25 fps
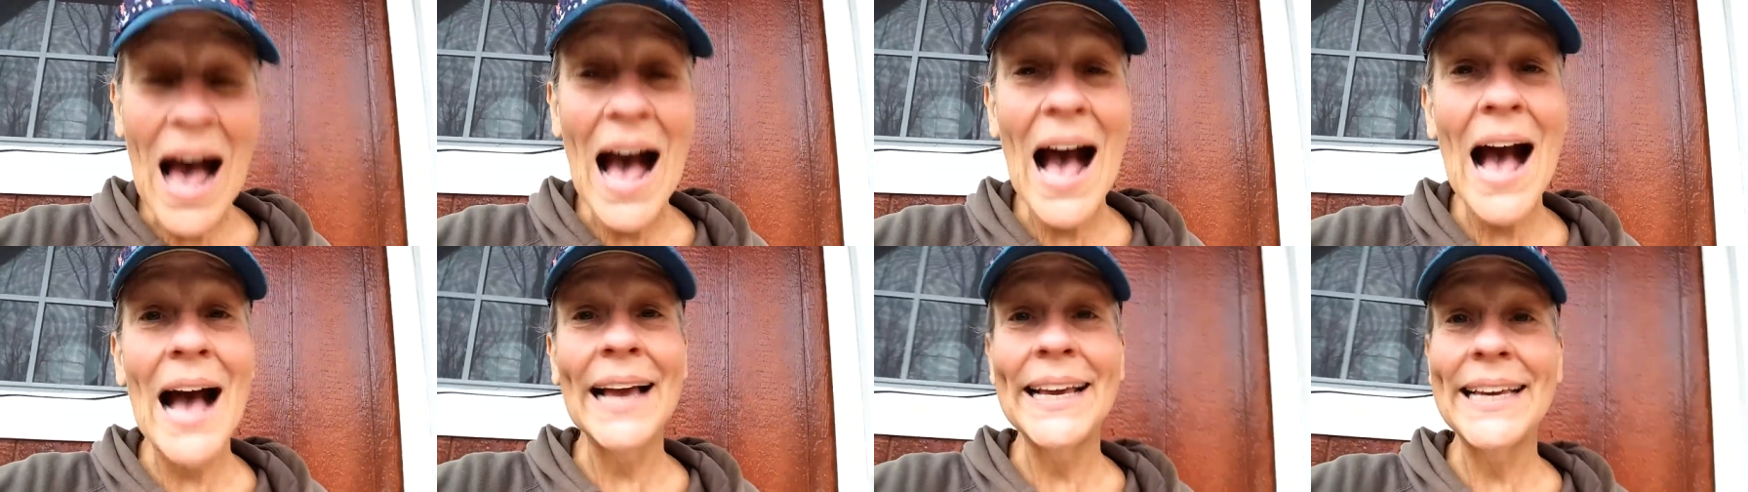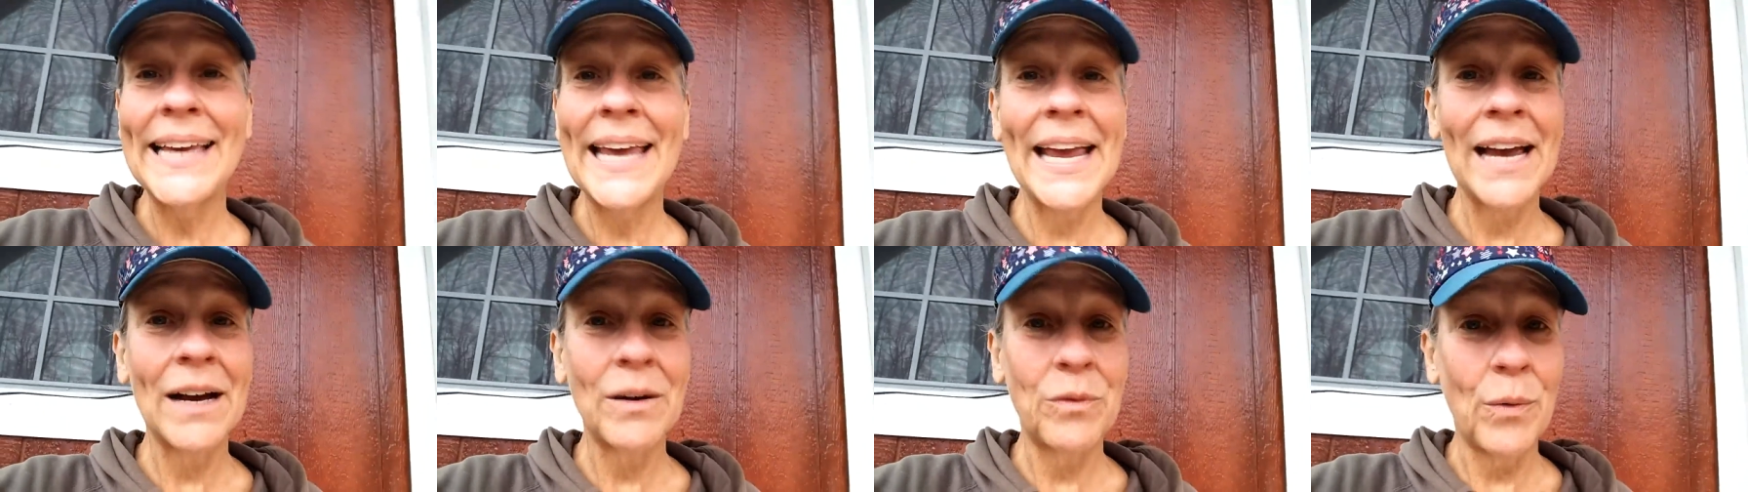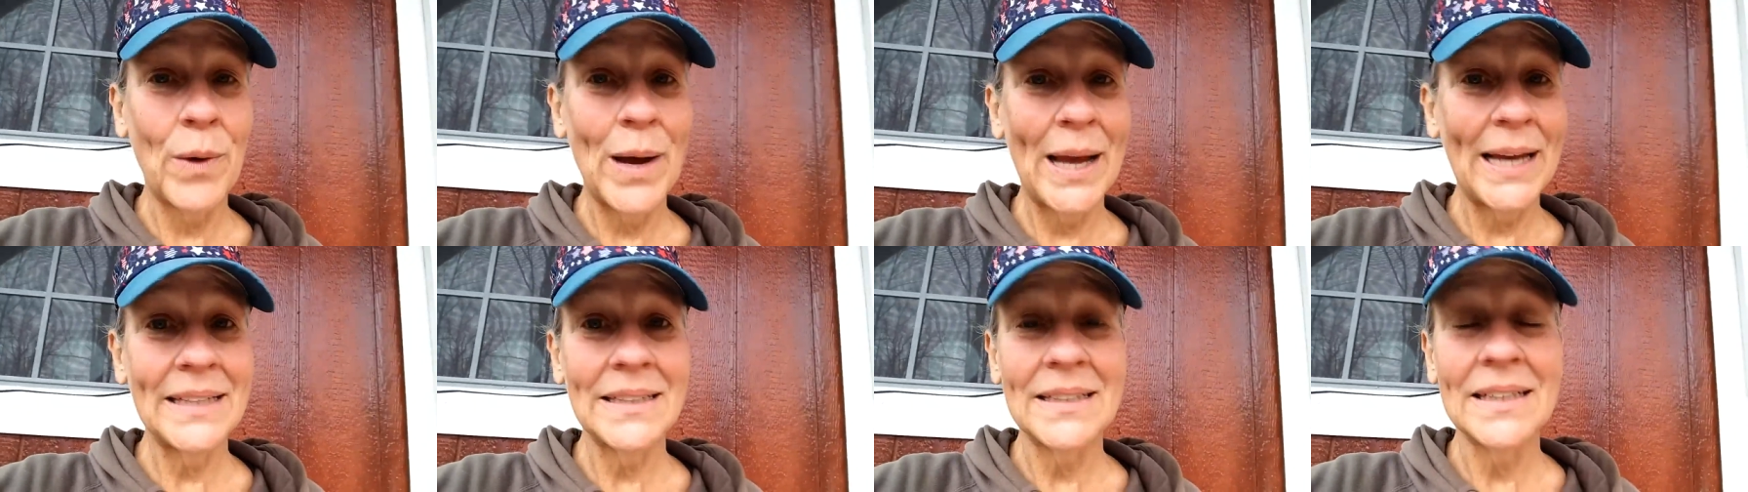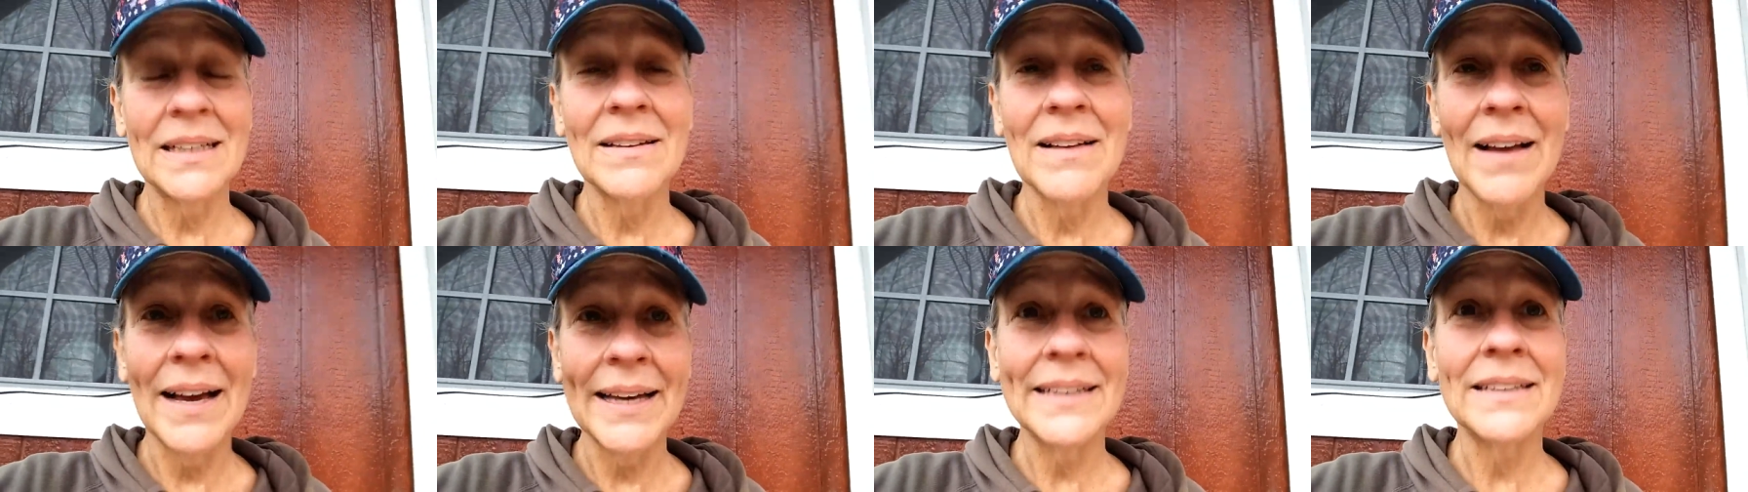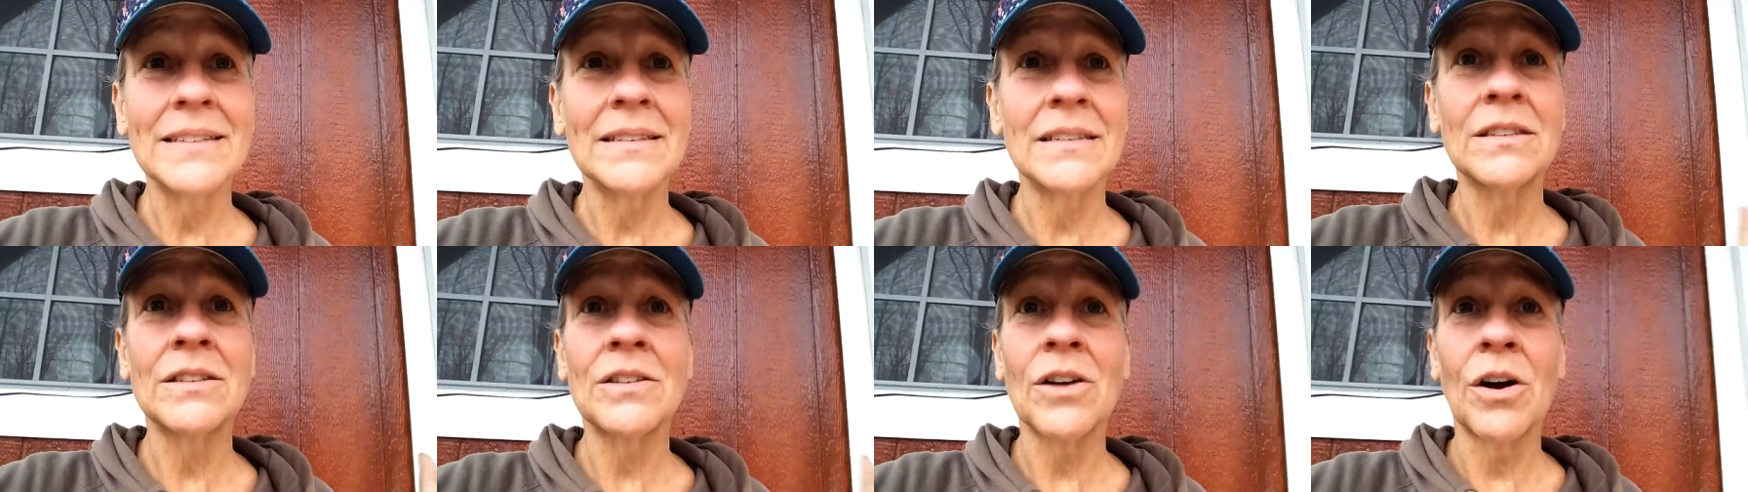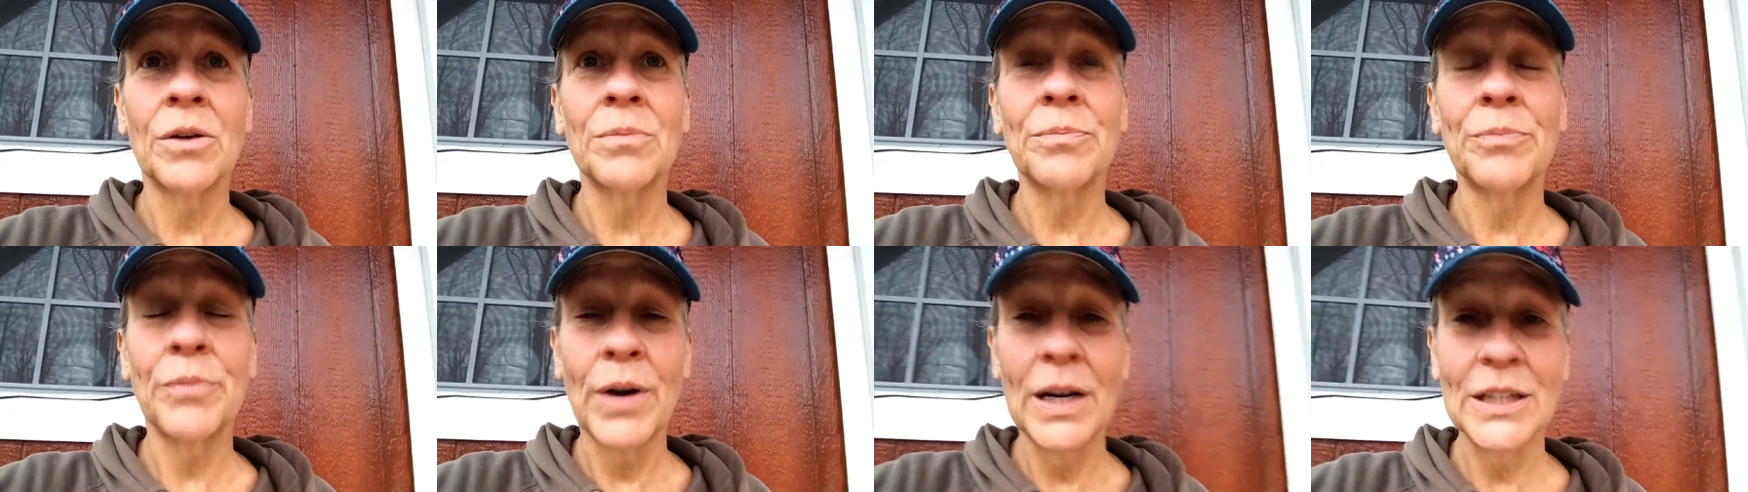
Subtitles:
I can't wait till I can start